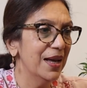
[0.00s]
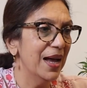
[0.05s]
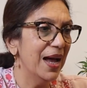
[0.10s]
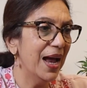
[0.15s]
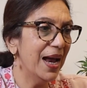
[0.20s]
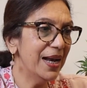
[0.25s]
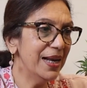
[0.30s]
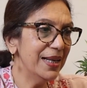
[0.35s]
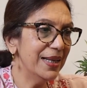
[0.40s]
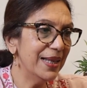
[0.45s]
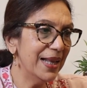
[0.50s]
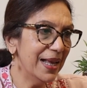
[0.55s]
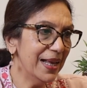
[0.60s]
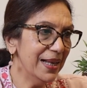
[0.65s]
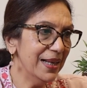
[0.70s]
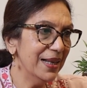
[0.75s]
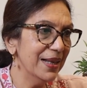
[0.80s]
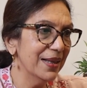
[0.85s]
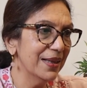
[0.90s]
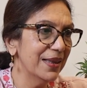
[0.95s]
And
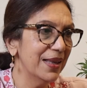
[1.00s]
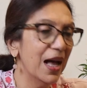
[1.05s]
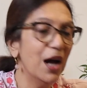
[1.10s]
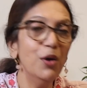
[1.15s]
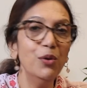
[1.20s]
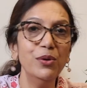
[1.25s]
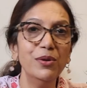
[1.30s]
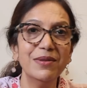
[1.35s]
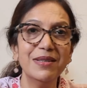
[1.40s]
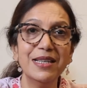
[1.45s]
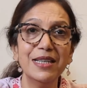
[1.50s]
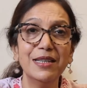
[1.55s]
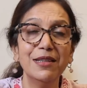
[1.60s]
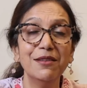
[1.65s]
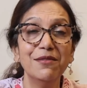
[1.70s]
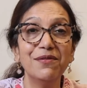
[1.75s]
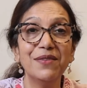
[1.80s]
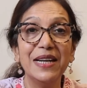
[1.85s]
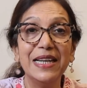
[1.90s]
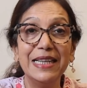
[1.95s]
then now you see
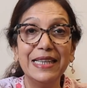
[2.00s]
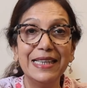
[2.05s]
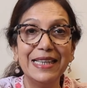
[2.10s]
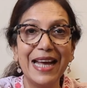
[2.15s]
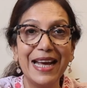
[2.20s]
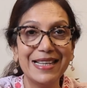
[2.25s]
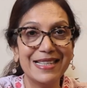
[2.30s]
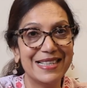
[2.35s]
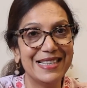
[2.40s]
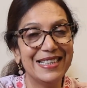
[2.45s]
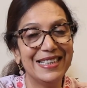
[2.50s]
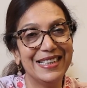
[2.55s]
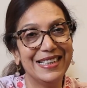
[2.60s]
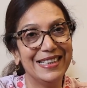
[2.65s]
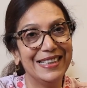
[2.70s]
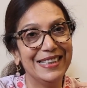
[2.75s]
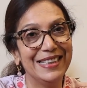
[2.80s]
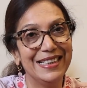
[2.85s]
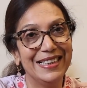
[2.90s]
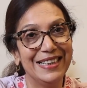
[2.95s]
the
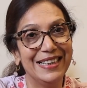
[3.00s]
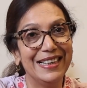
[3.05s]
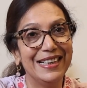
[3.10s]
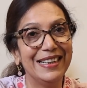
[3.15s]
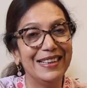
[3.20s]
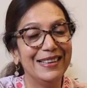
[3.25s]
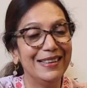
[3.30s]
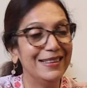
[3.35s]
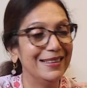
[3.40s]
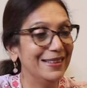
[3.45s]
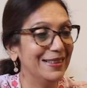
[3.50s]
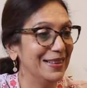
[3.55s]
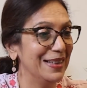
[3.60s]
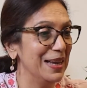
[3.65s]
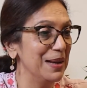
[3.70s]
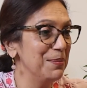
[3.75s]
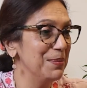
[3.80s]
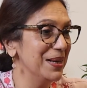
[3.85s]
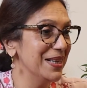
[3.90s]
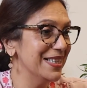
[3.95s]
fantastic
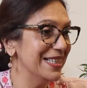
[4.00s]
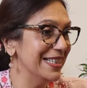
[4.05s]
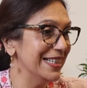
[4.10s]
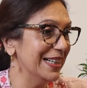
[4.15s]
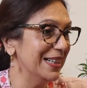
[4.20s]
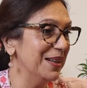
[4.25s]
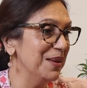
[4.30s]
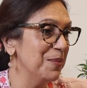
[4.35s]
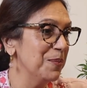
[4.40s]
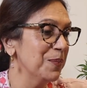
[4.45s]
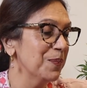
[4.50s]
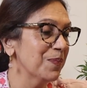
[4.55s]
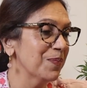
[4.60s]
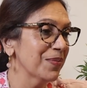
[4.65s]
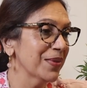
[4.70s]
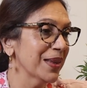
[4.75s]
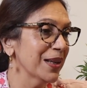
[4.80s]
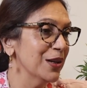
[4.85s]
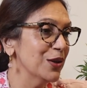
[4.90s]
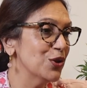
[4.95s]
image here.
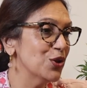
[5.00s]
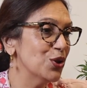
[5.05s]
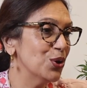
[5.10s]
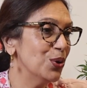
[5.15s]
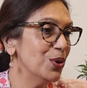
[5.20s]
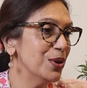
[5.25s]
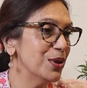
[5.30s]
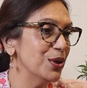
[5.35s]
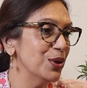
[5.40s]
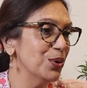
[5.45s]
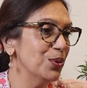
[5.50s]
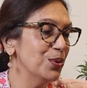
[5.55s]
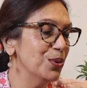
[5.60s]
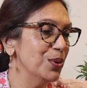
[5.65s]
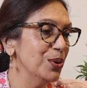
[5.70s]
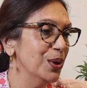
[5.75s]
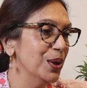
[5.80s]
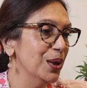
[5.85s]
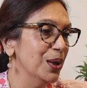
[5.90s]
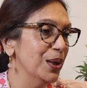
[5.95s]
Shows
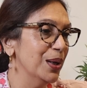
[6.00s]
you